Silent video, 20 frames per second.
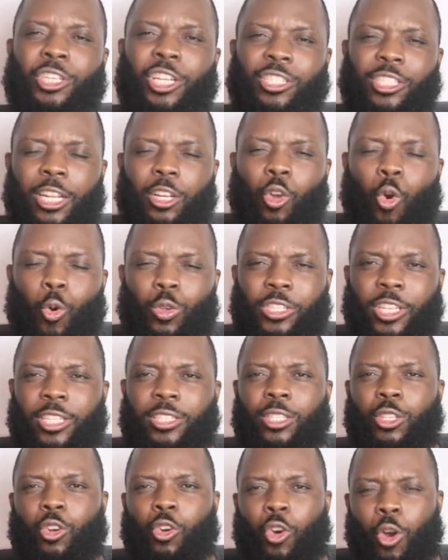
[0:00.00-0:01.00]
distant
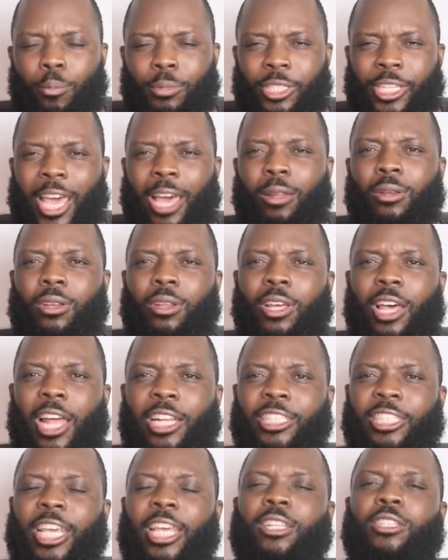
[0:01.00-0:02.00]
cousins to come down
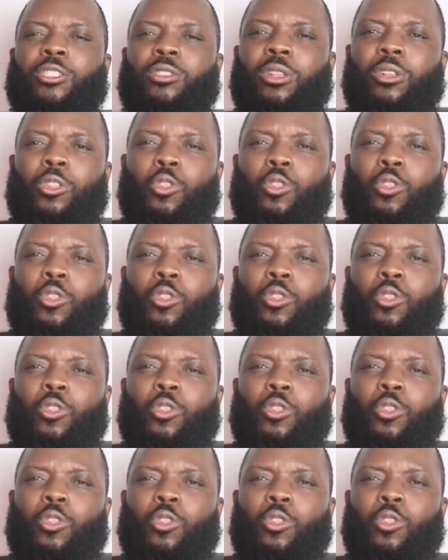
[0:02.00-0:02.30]
and then